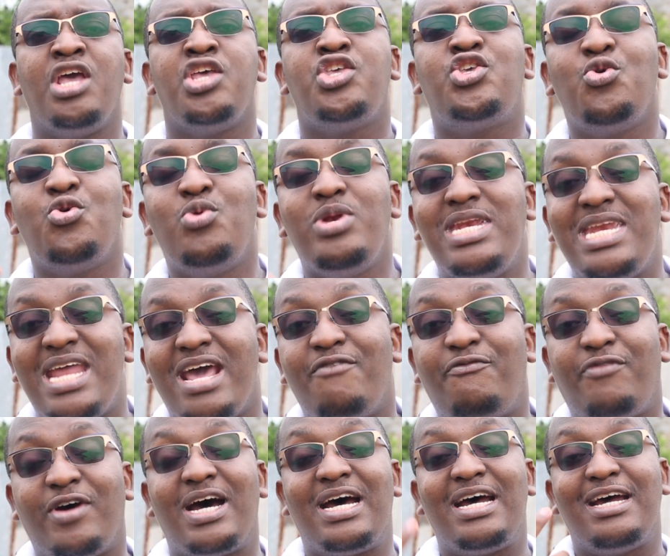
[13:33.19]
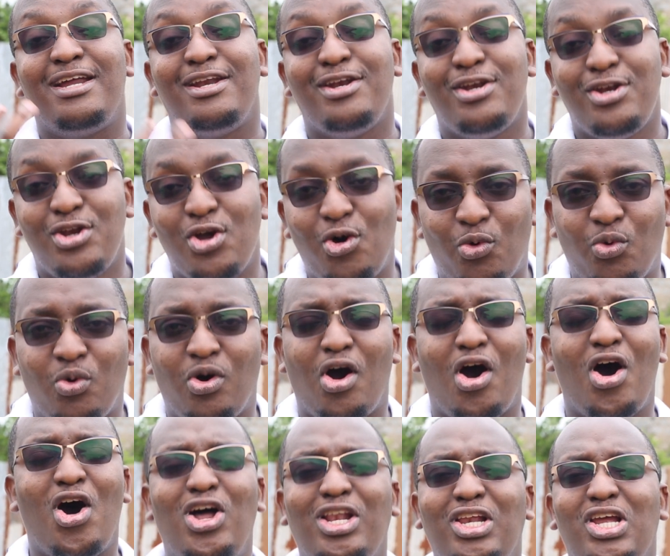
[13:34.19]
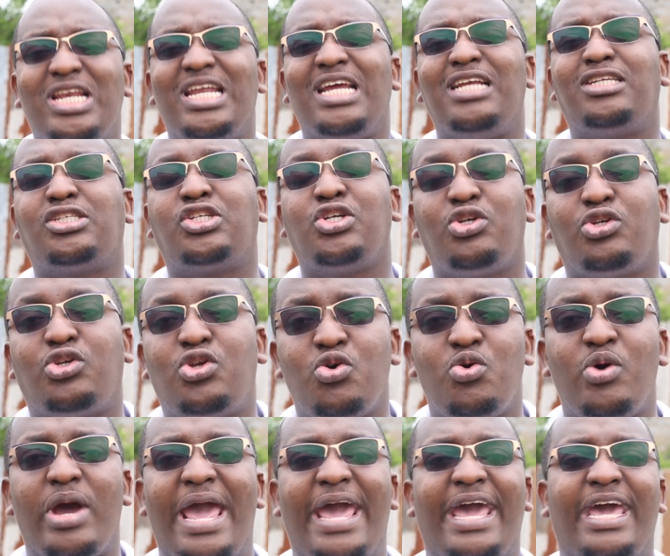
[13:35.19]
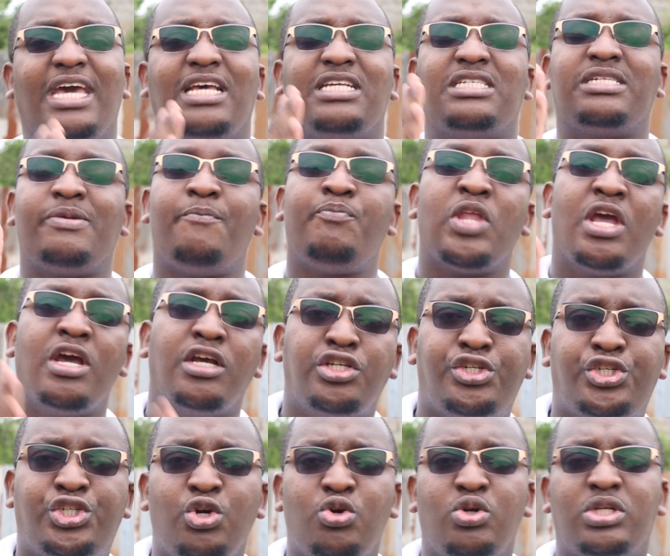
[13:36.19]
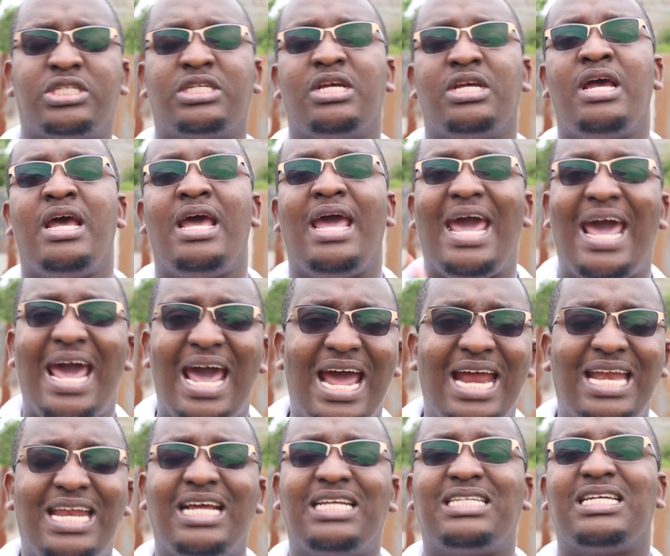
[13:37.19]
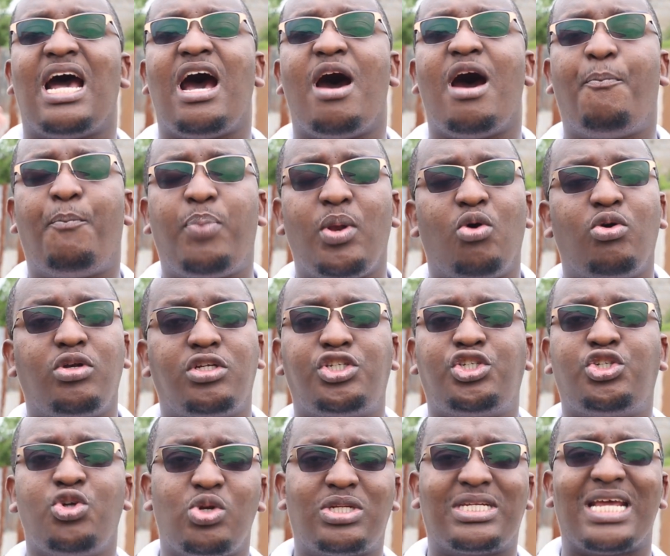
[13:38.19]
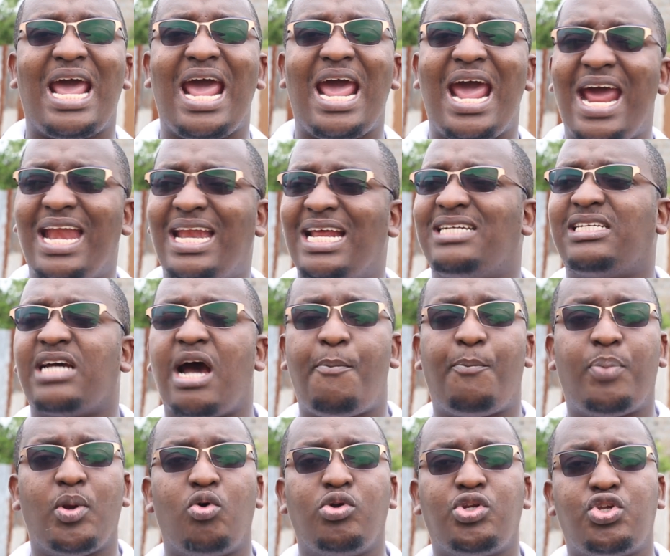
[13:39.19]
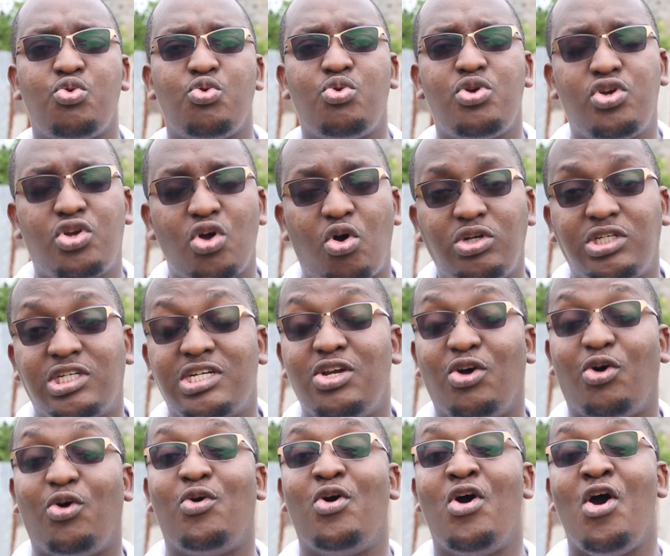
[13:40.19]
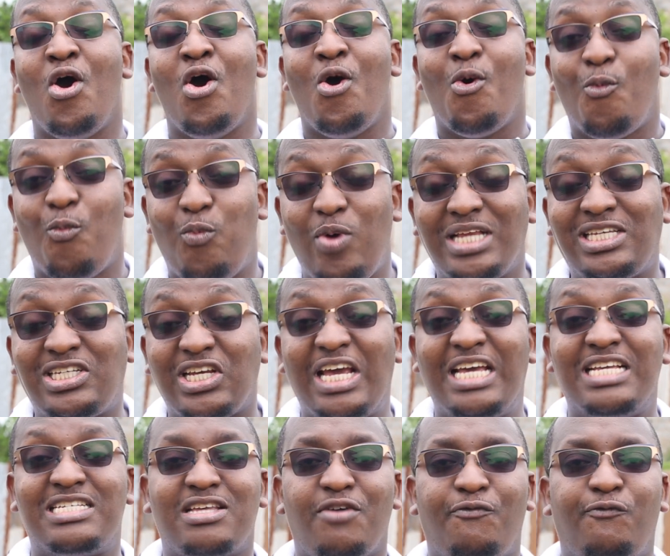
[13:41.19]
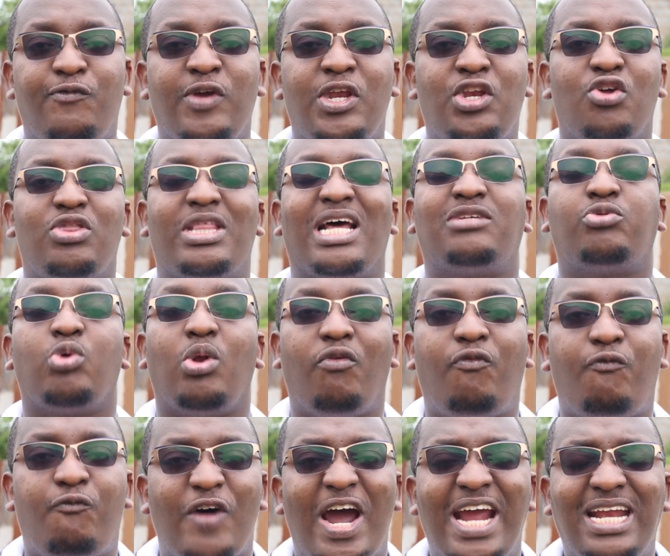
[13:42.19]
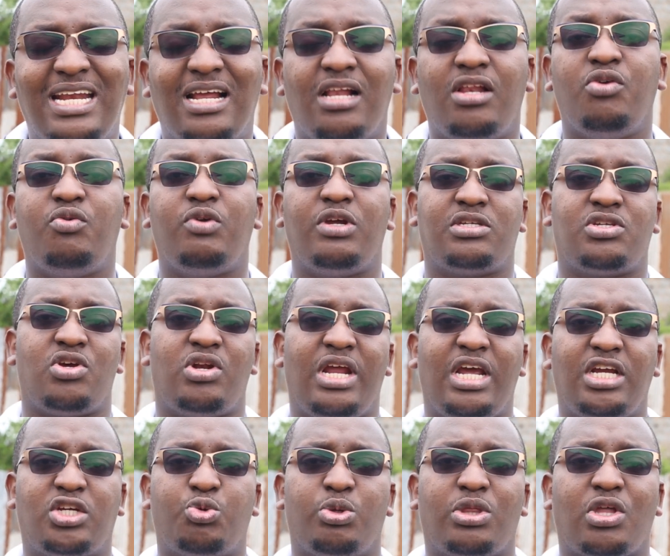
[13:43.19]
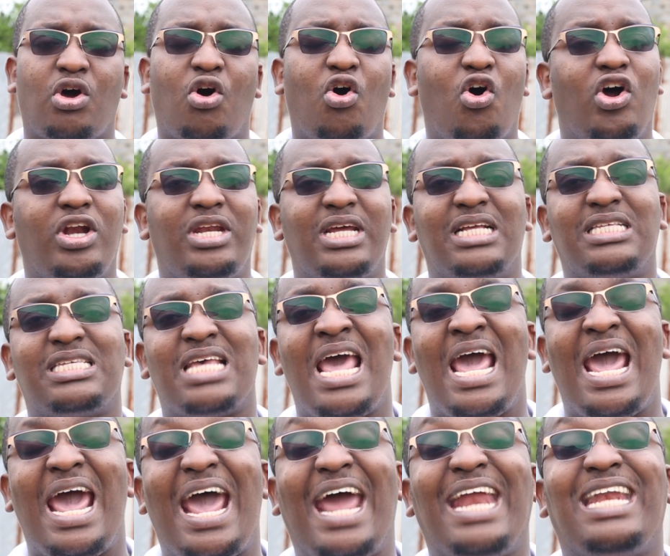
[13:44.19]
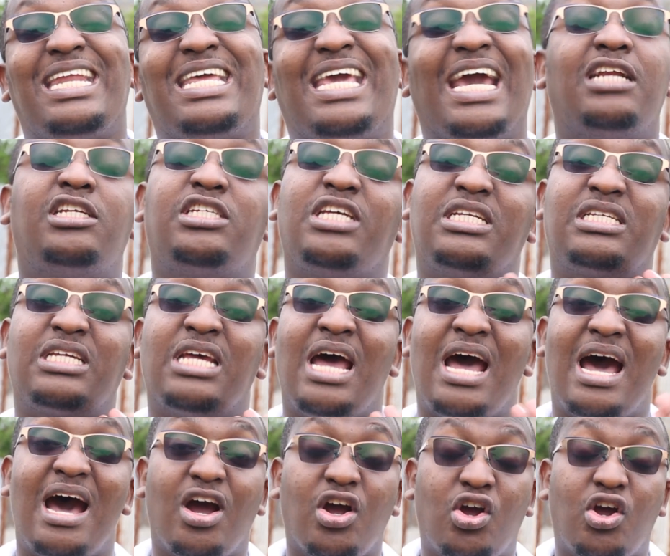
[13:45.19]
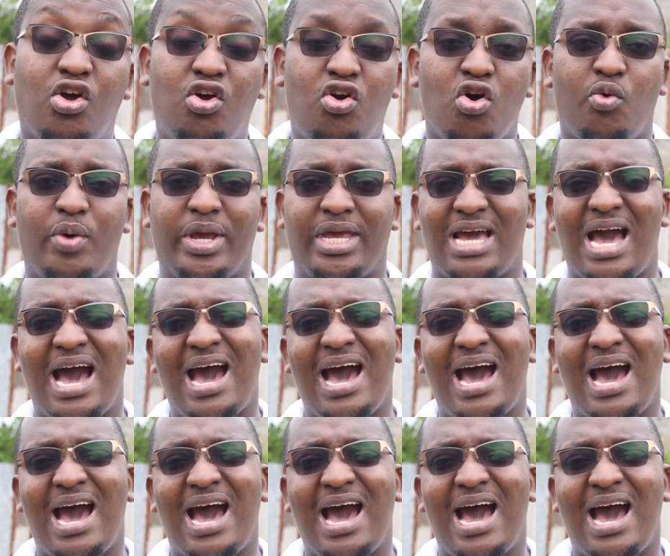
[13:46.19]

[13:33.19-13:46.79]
You never know. All you need to do is shoot, edit, upload. Shoot, edit, upload. You don't know which is a video that will finally resonate with the audience and get it going.